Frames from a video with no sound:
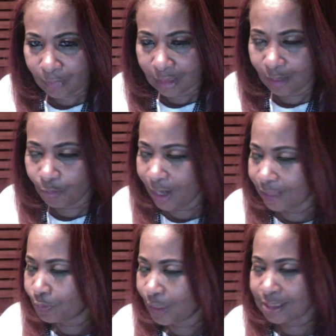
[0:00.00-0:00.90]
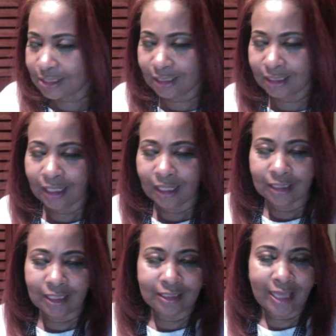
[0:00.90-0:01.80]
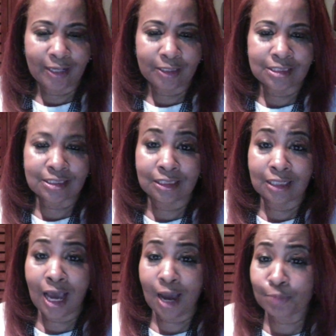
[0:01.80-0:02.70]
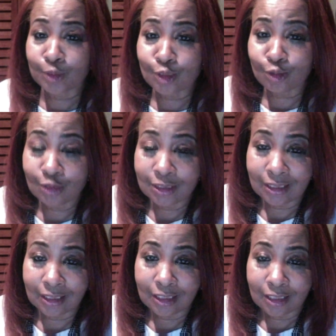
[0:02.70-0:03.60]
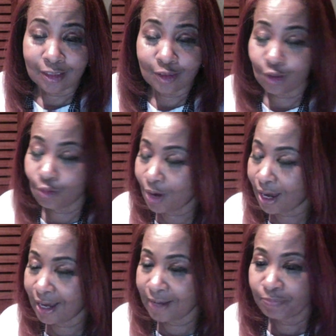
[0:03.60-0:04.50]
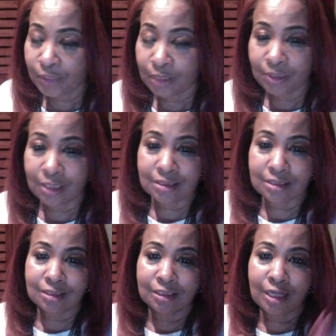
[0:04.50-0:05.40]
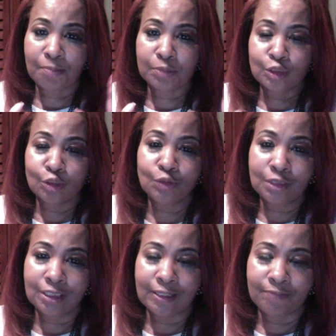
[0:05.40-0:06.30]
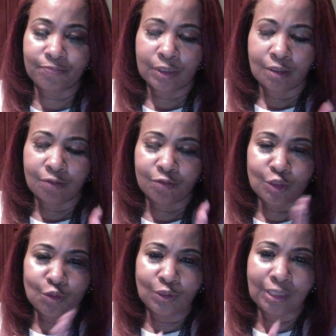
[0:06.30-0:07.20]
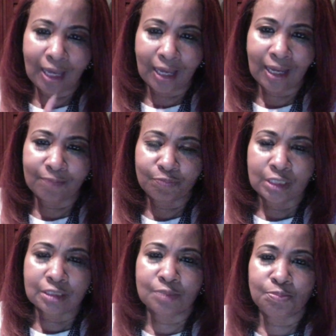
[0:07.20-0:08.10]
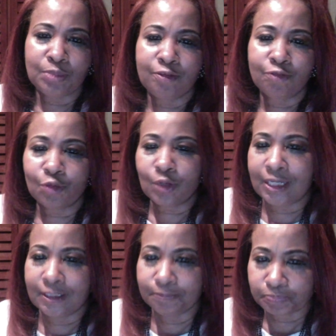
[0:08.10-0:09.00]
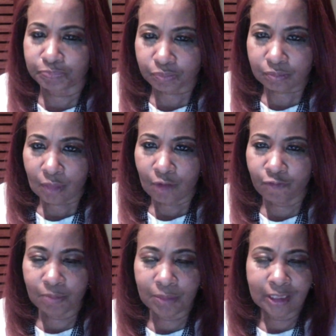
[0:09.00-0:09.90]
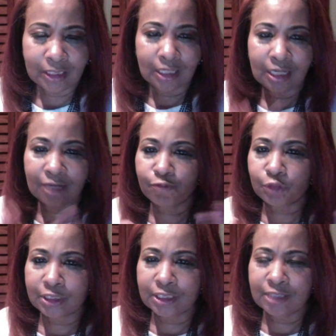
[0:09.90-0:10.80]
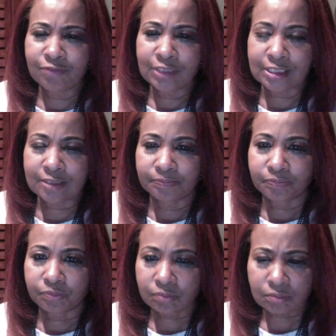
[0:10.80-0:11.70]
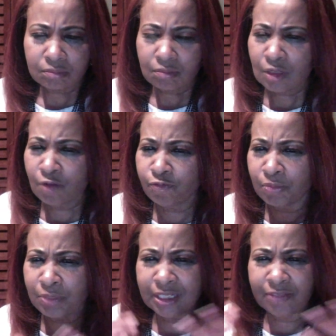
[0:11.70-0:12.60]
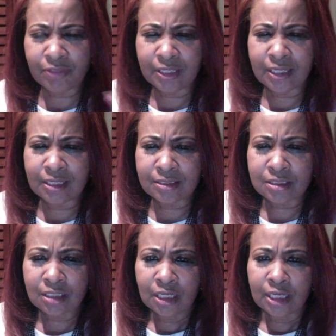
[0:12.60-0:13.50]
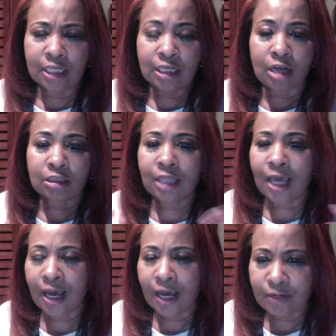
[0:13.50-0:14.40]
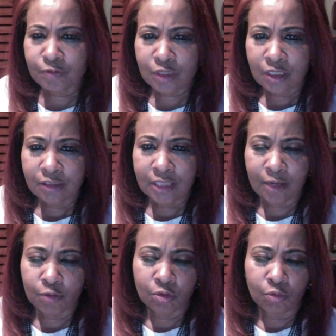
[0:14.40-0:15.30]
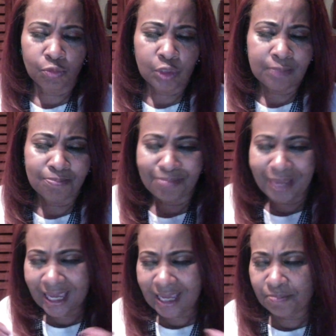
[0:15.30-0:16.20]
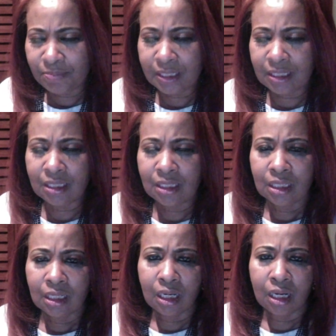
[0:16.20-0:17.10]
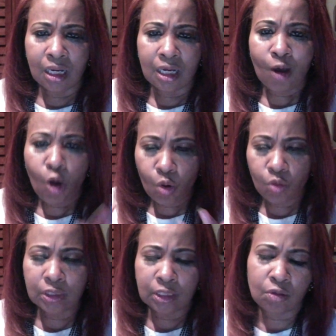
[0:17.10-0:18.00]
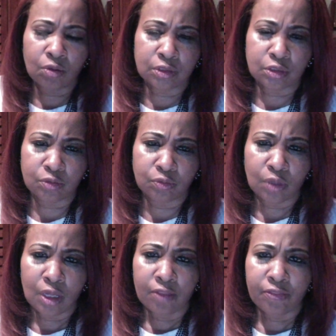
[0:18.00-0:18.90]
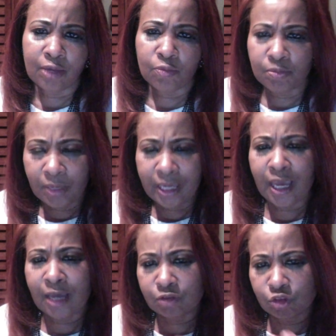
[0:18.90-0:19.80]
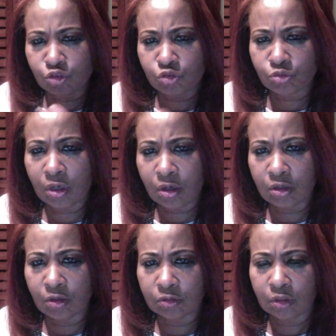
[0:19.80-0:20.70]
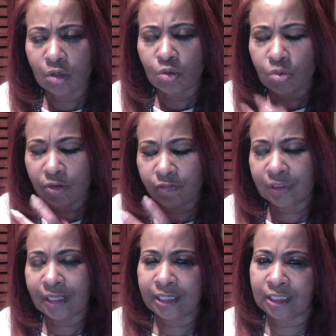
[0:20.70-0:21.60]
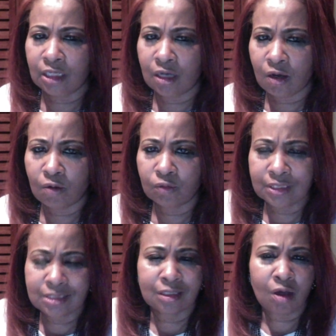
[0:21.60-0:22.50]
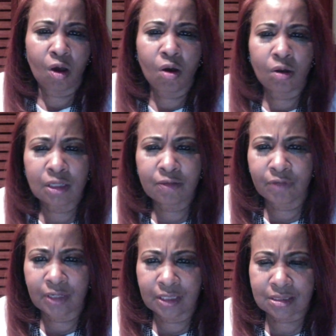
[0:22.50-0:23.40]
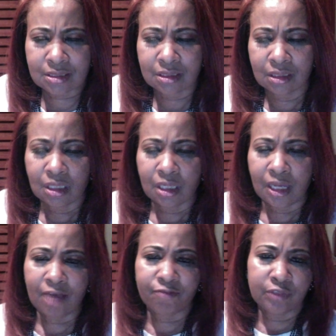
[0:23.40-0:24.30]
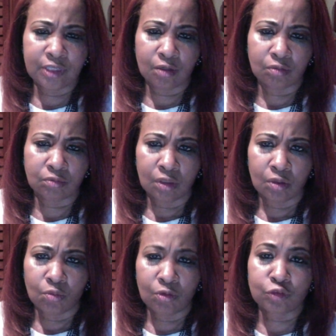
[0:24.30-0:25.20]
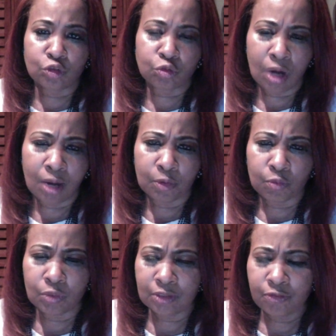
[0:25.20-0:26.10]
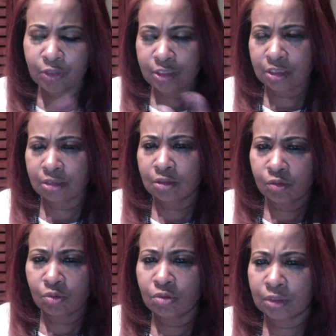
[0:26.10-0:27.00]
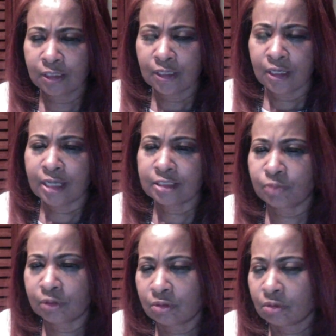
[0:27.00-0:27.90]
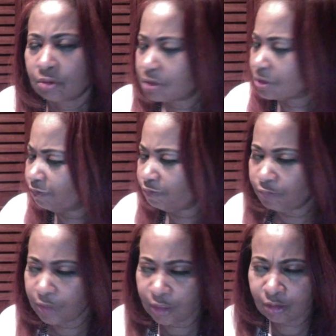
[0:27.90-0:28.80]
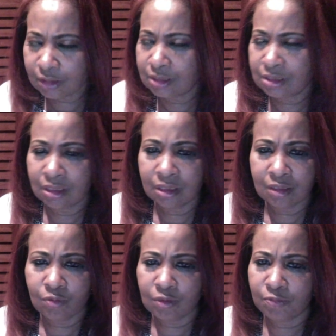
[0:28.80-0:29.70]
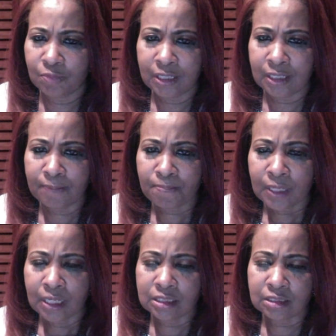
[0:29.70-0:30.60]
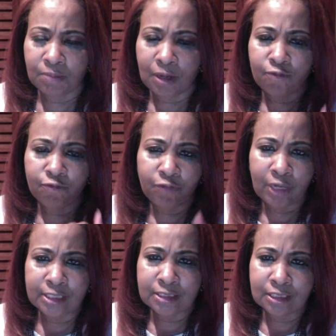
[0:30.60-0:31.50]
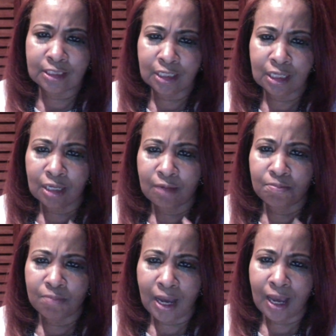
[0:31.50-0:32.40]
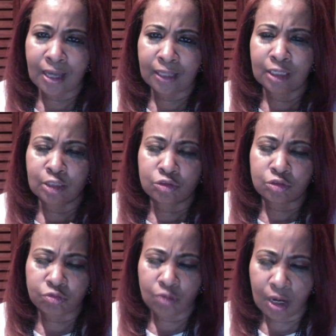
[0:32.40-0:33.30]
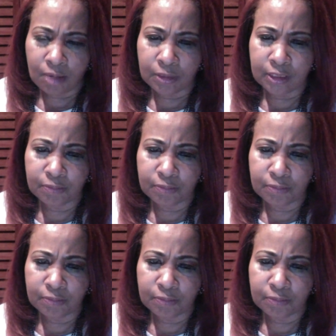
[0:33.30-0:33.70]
Now, why do I say that is an opportunity? You know why? Because it's an opportunity for you and I to be free from any unforgiveness, from any things in our lives that we may be holding on to, that we may have struggled with letting go. Listen, all of us have dealt with trauma. One of the things that the Lord has been severely dealing with me is about facing my trauma in